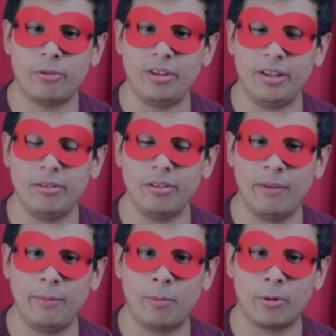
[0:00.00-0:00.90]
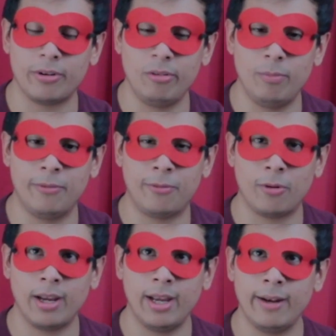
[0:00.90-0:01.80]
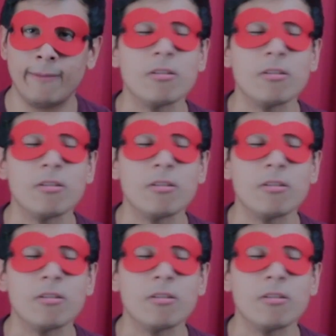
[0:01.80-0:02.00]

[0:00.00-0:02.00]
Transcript: scenes of importance beforehand.